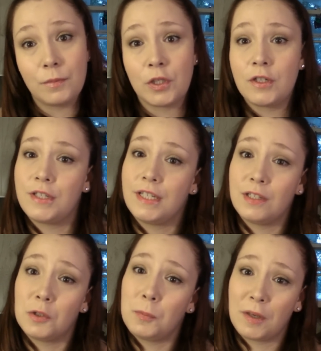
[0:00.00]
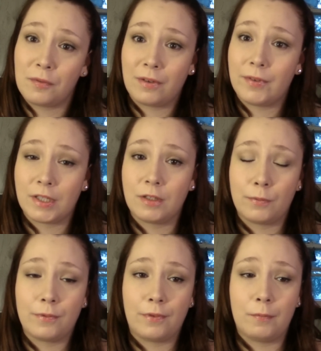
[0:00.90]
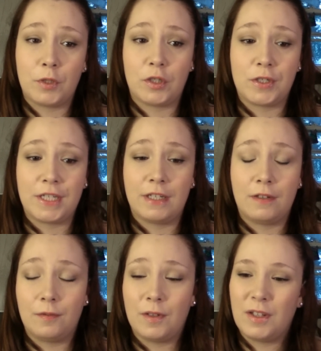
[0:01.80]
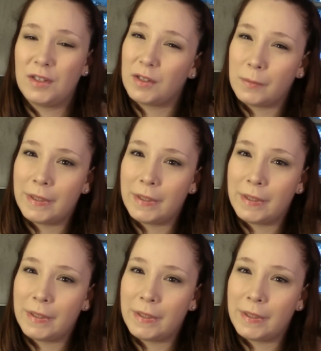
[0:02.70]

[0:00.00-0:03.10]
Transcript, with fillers: Jersey. And she'd make fun of us because we're from Jersey a little